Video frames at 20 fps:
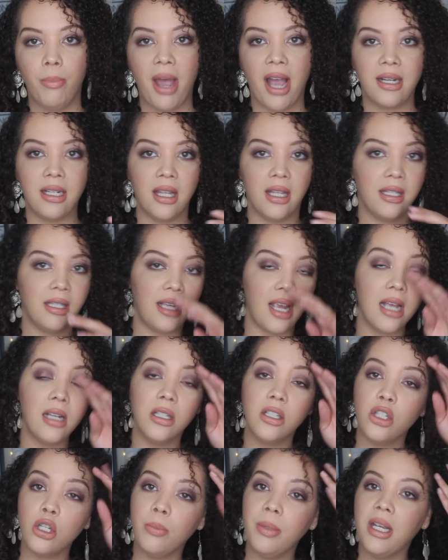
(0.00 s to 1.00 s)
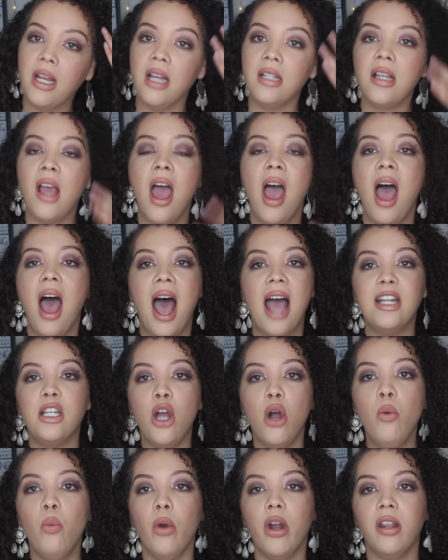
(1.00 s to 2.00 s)
back to the skin. So because I
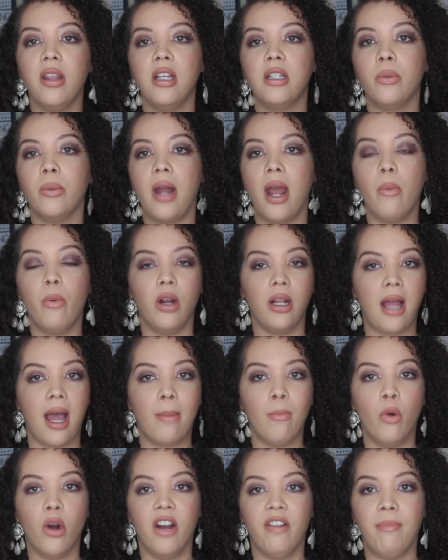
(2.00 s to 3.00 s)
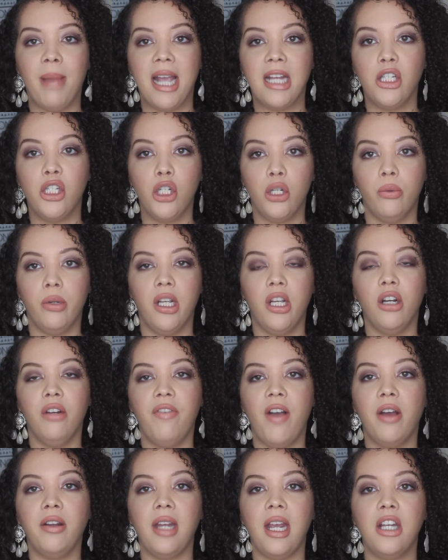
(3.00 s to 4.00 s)
don't wear this when I wear like more of my dewier
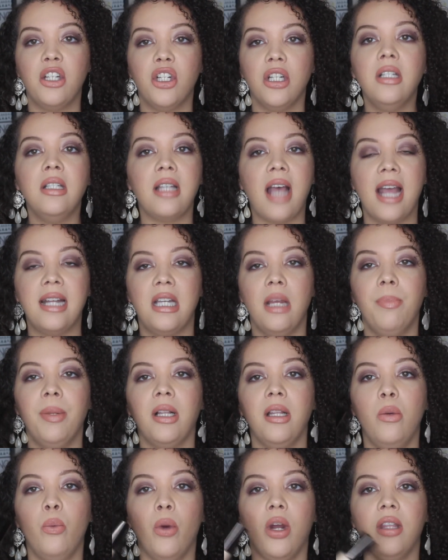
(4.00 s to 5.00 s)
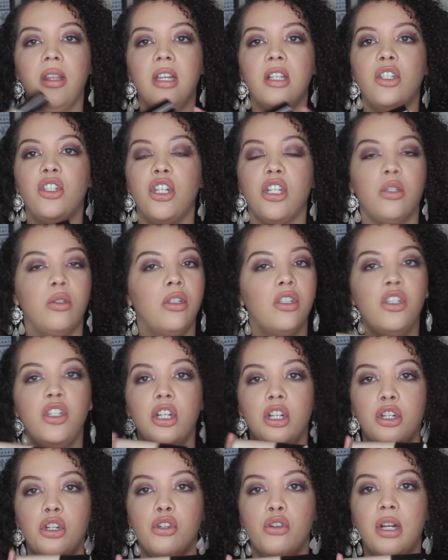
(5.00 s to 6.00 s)
foundations, I typically wear this just
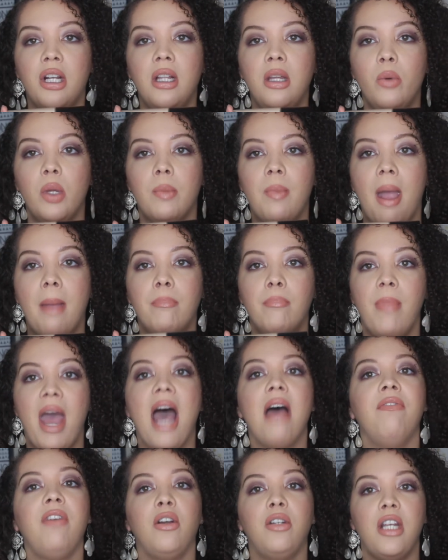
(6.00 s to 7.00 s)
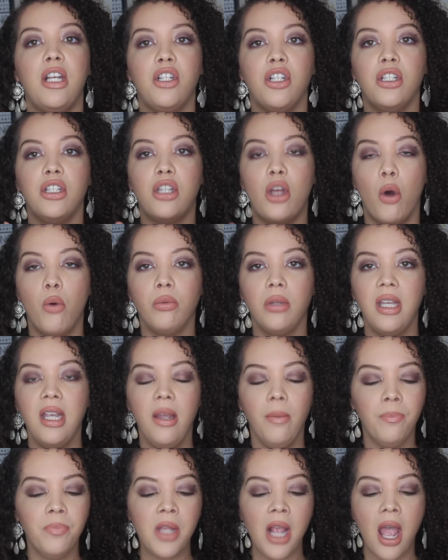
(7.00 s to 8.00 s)
strictly with my matte foundations
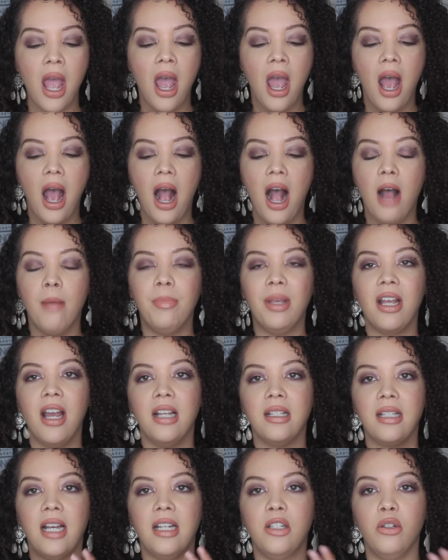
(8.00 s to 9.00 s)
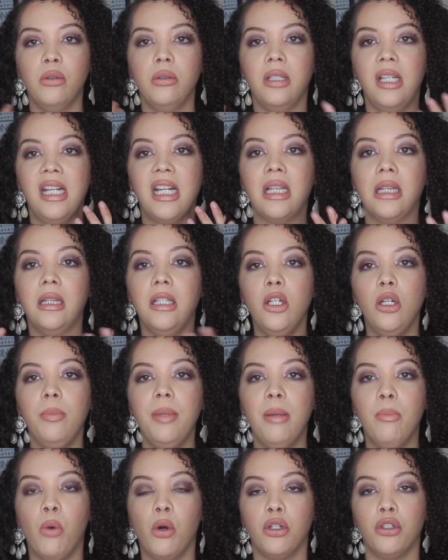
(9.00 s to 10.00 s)
only. Because I do lean a little
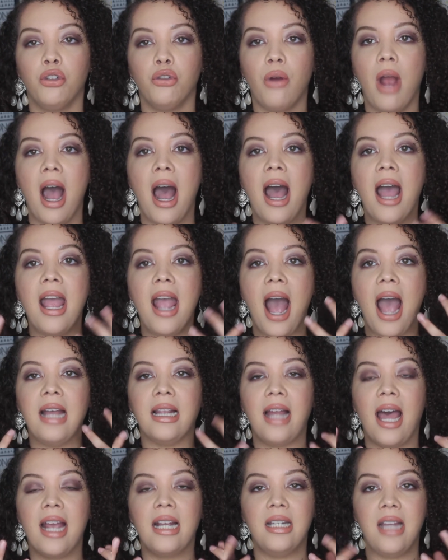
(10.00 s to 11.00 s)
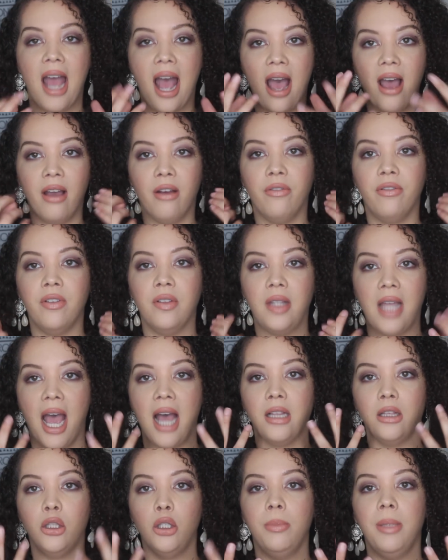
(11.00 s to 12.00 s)
bit more dry, I like to have
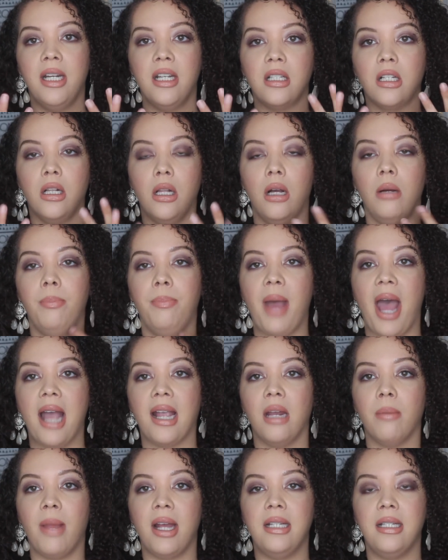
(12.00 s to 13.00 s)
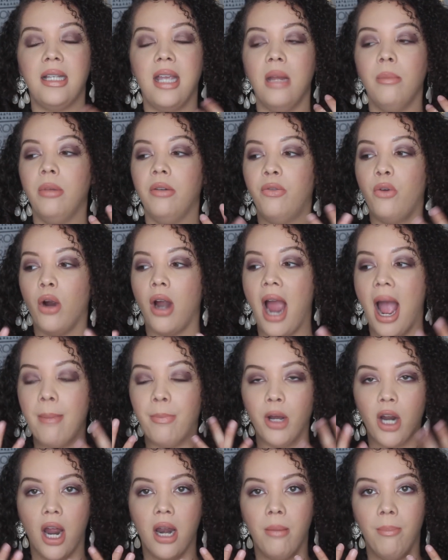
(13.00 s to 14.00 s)
that luminous glow back in my skin before I
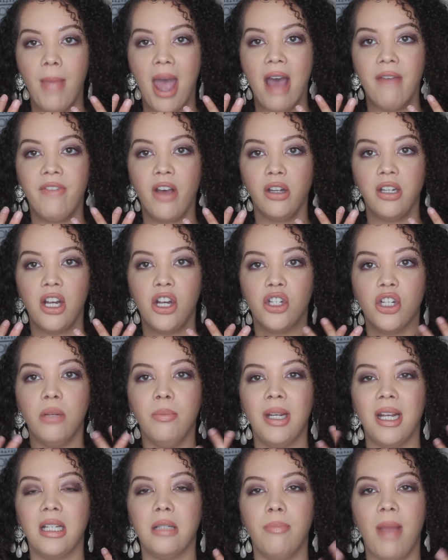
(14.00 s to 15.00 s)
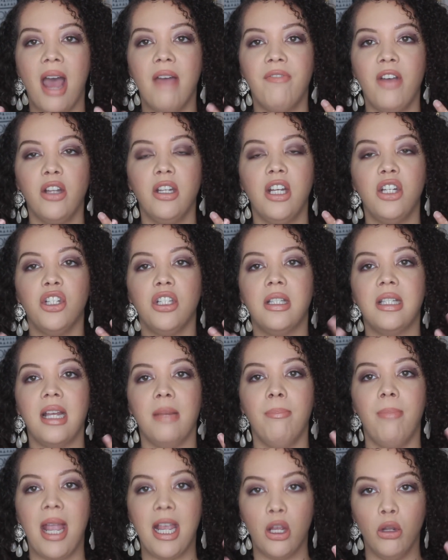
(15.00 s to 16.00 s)
put on a matte foundation, because matte foundations
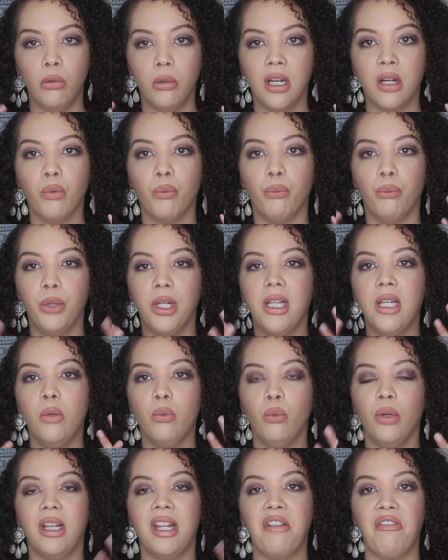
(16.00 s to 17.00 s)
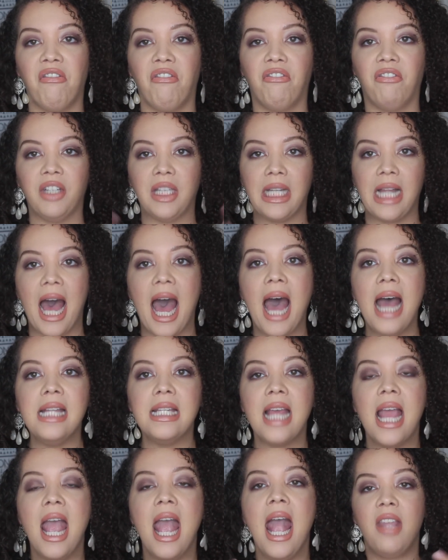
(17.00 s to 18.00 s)
can make you look really
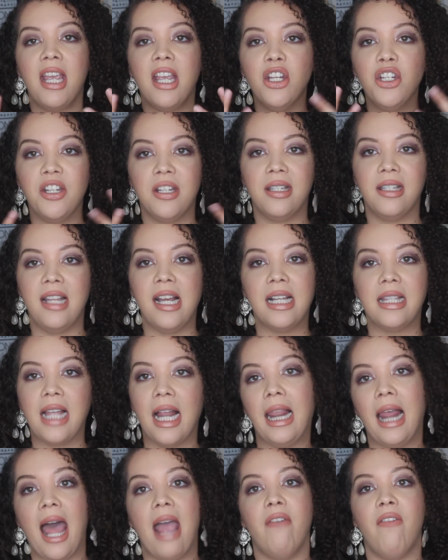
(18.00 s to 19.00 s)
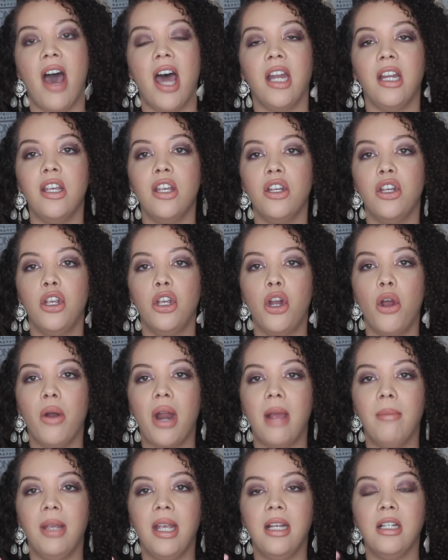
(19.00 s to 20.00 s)
flat. They can just suck the life out of you, you know what
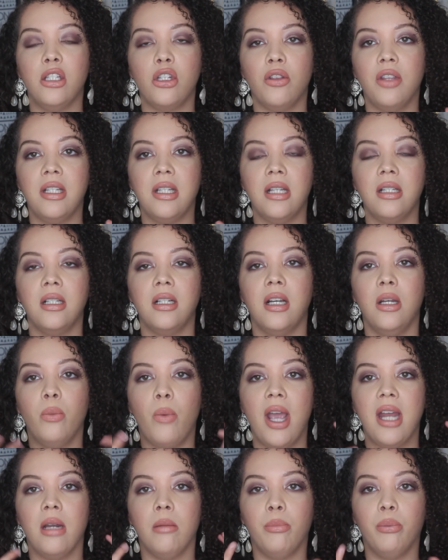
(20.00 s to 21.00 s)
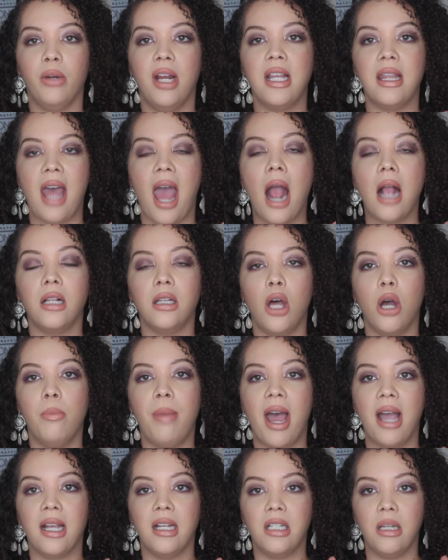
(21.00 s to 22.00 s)
I mean? So this is a good way to bring that glow
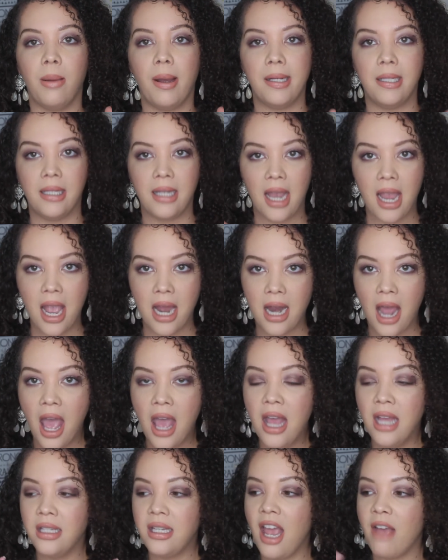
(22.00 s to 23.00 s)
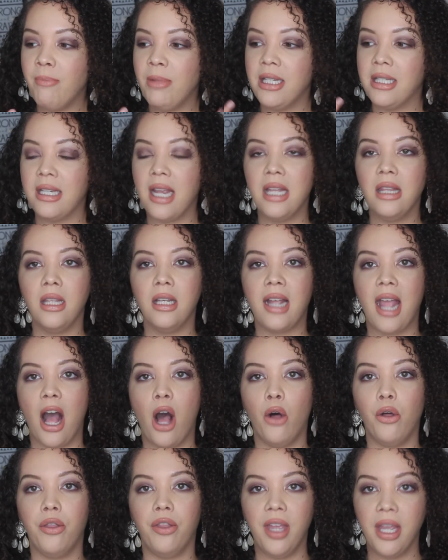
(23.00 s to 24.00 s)
back into my skin, to have my skin look
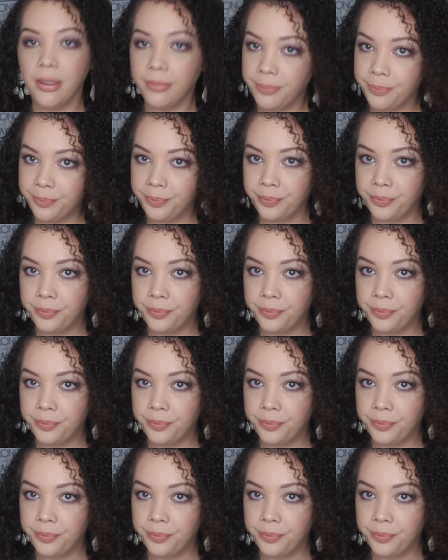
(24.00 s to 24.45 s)
healthy